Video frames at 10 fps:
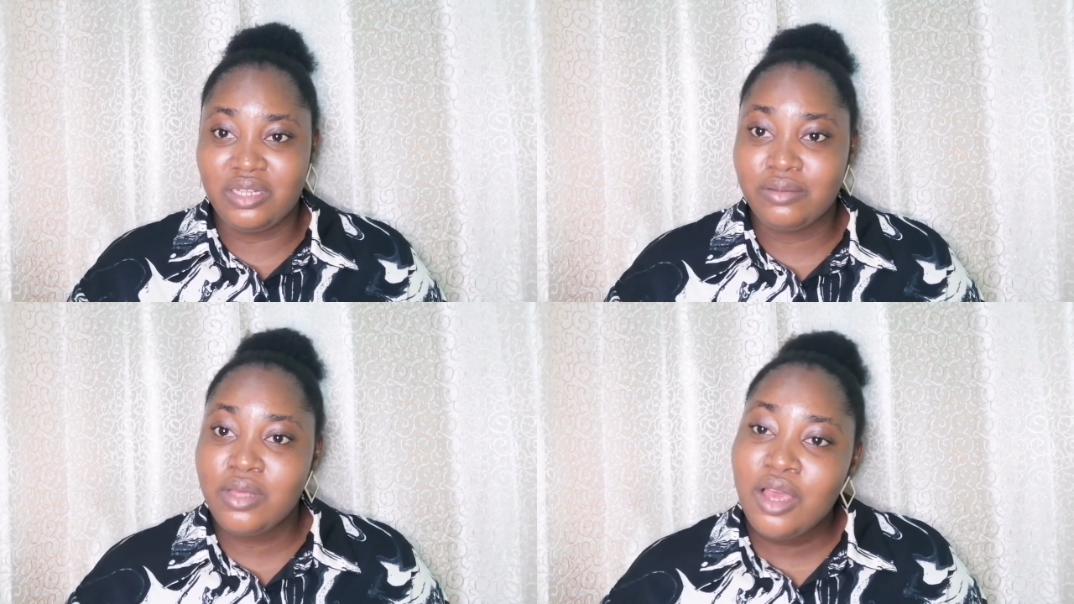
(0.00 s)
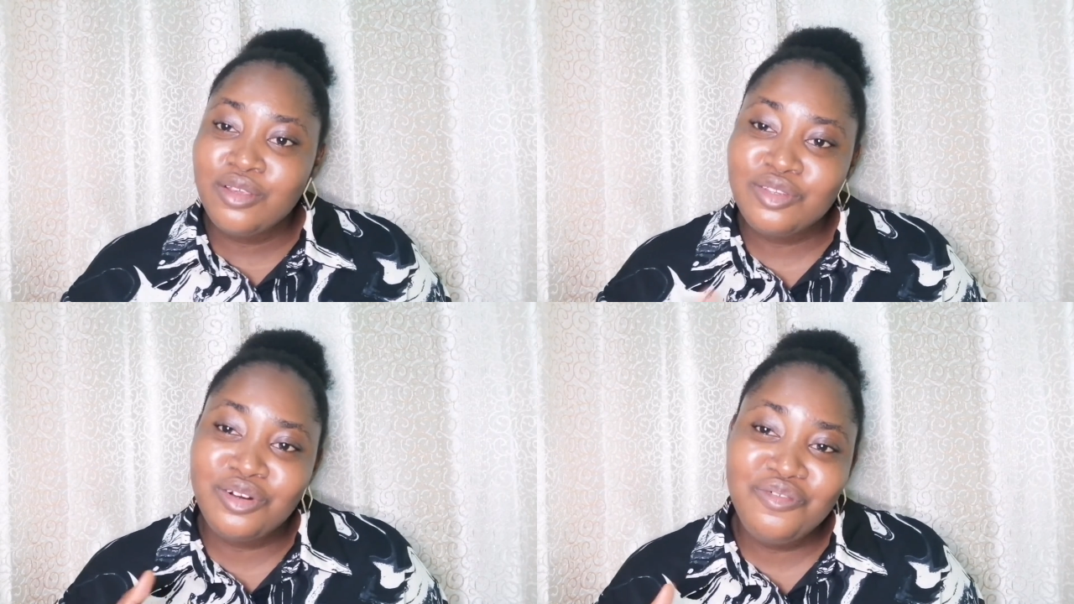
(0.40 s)

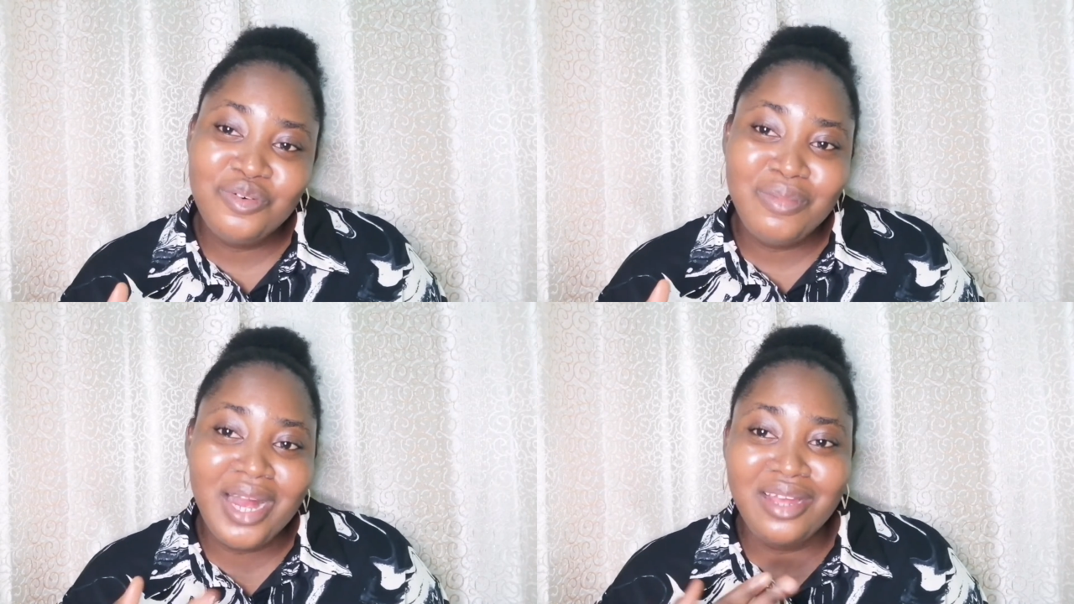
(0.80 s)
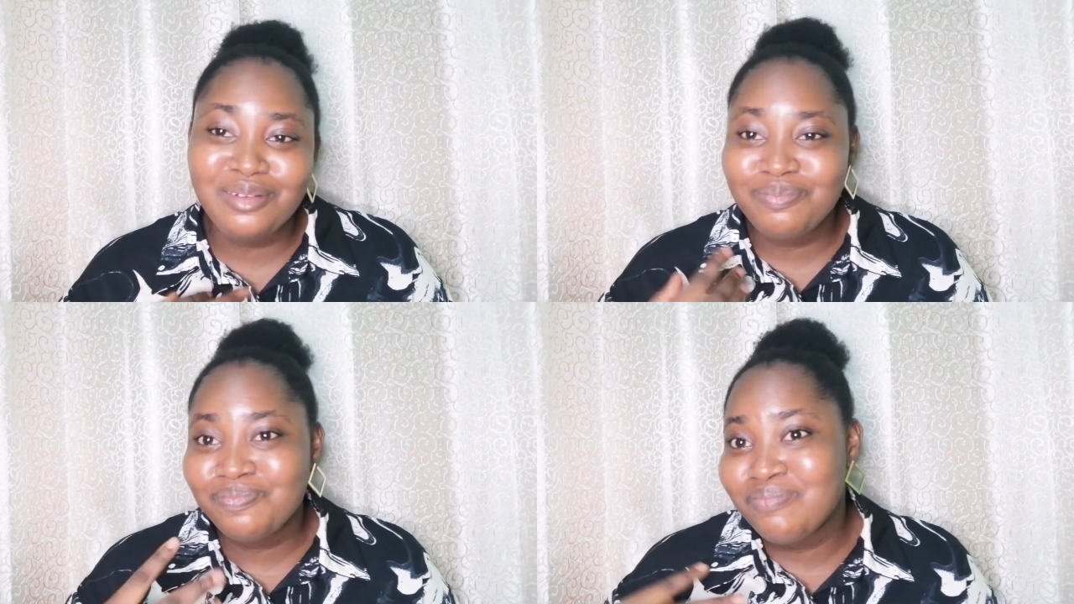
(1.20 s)
I'm sorry for my
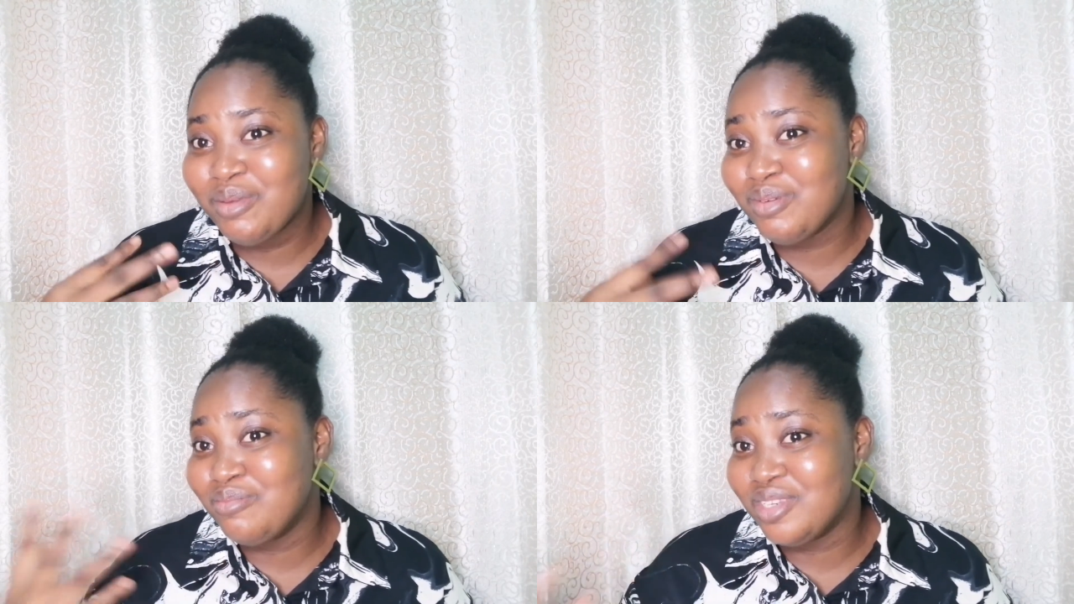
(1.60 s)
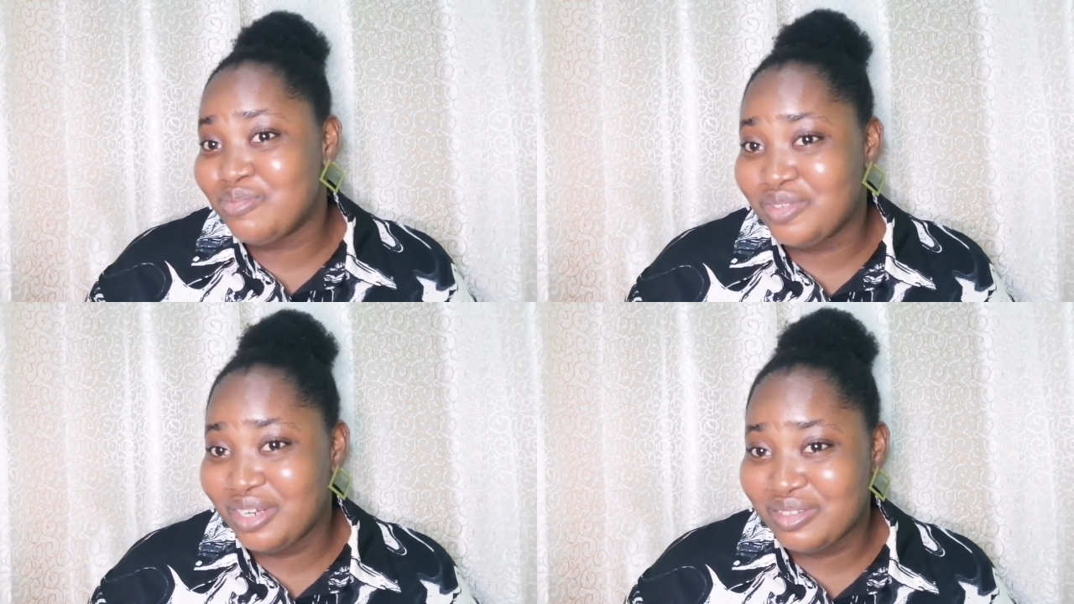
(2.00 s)
maybe
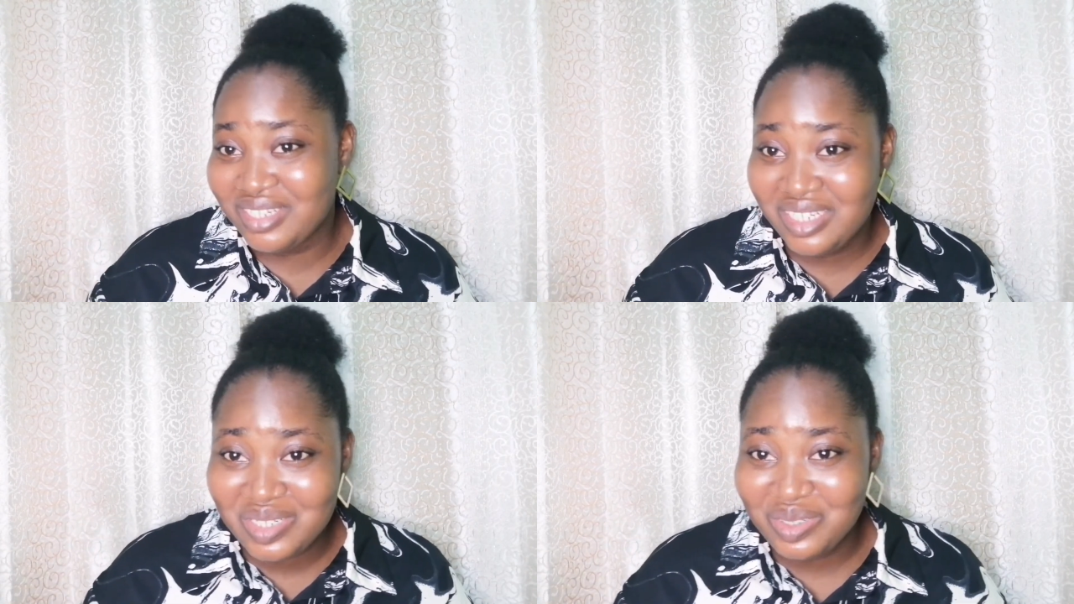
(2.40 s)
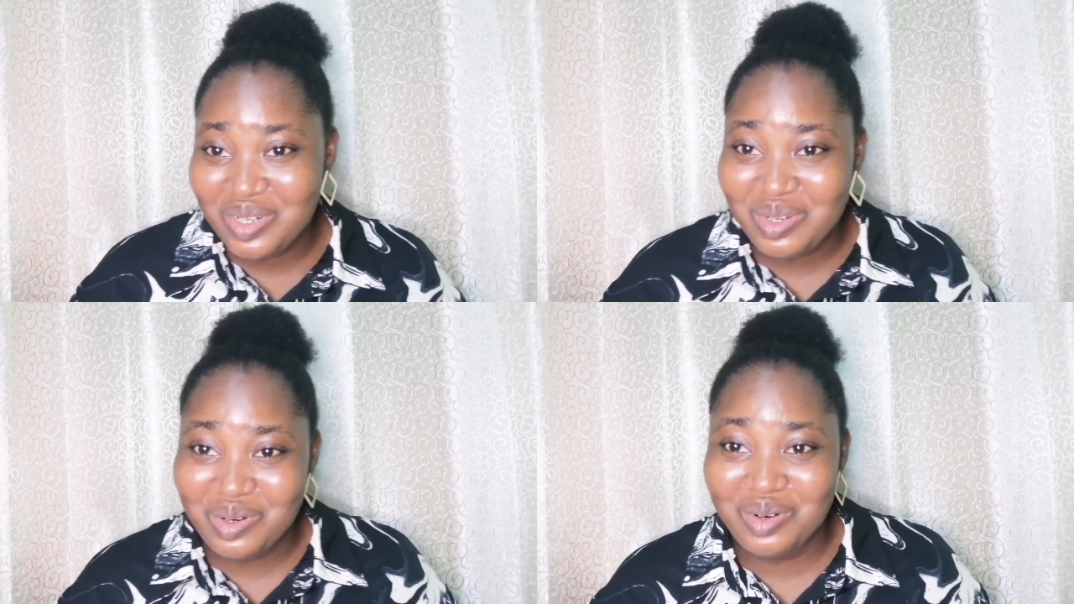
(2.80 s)
mispronunciation,
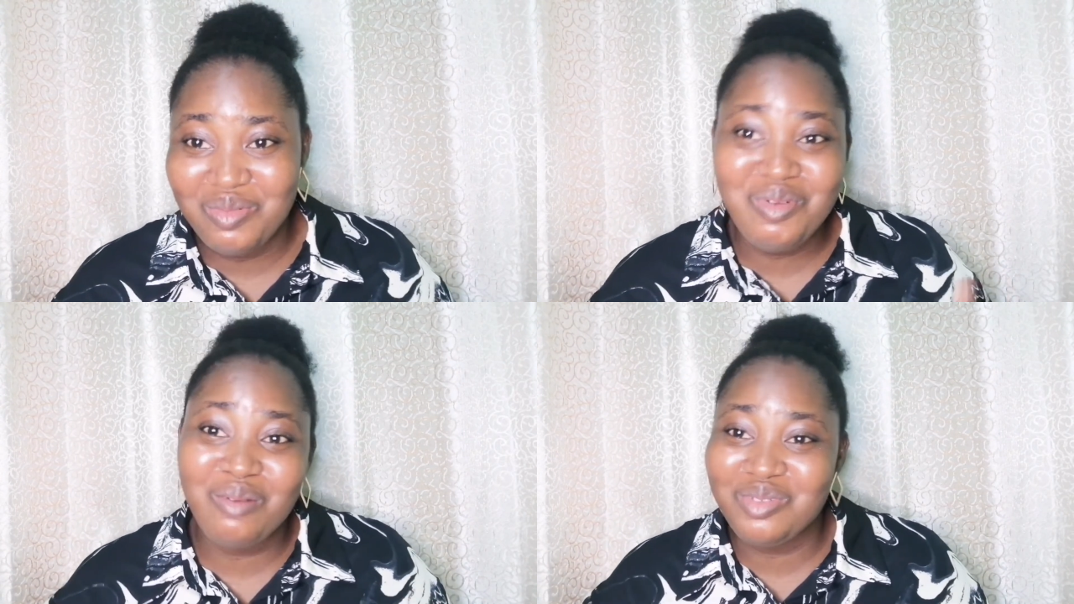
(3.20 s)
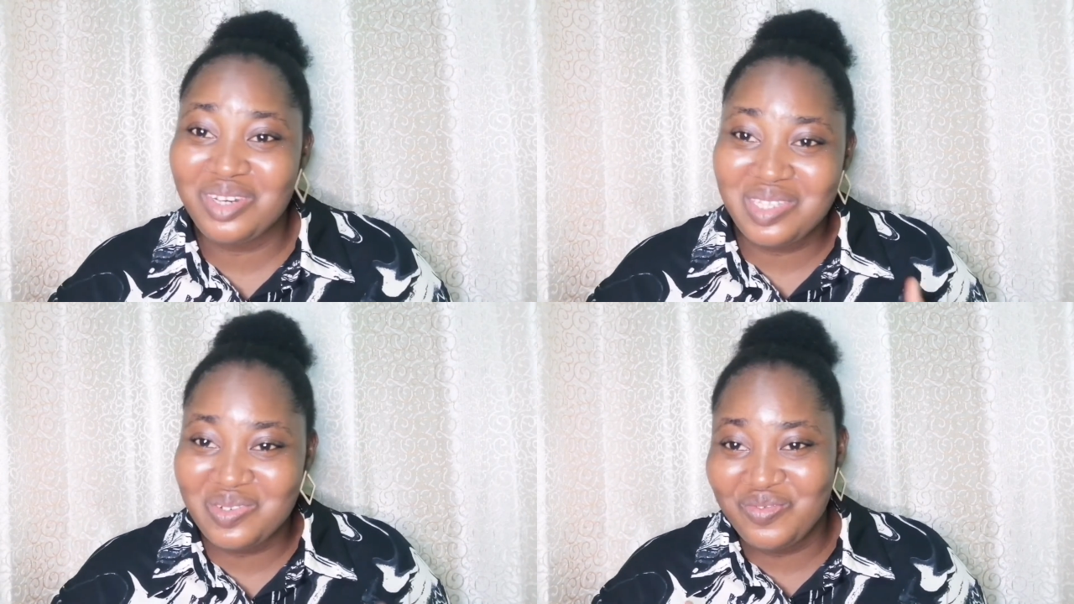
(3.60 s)
or maybe I'm
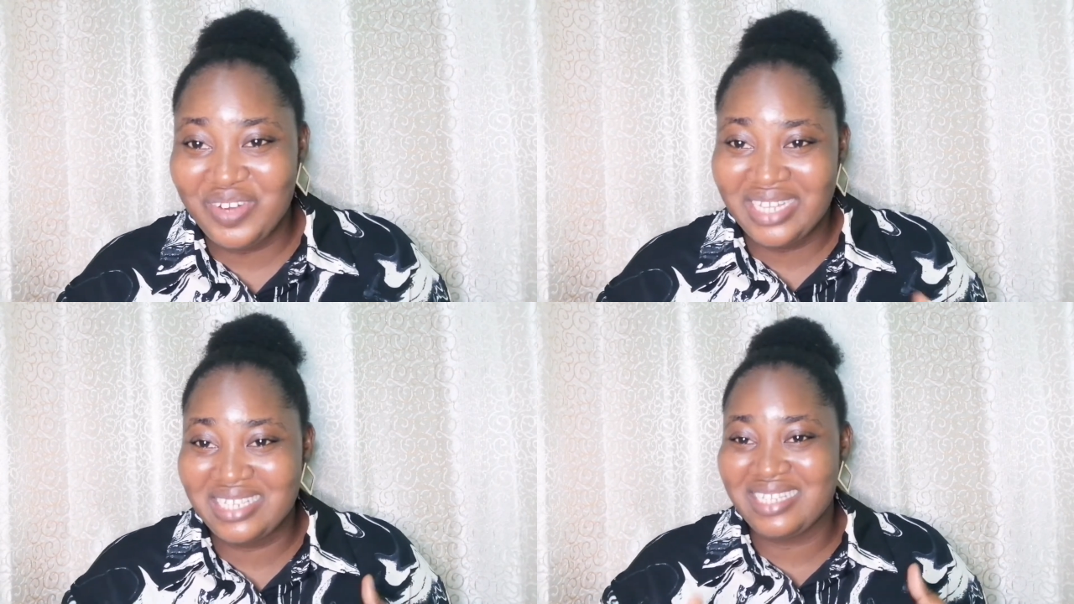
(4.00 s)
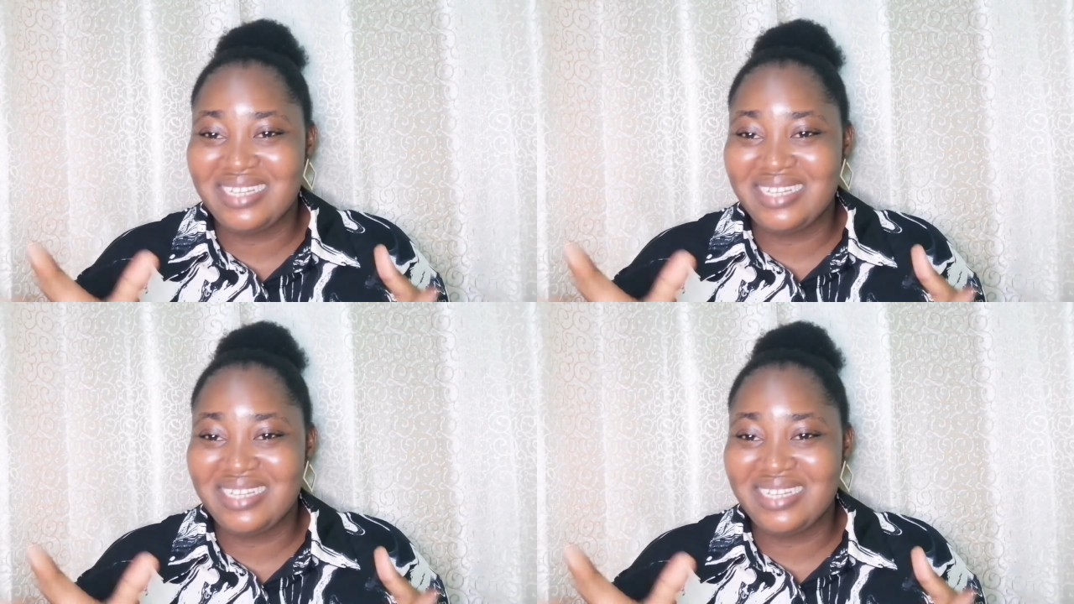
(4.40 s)
talking too fast.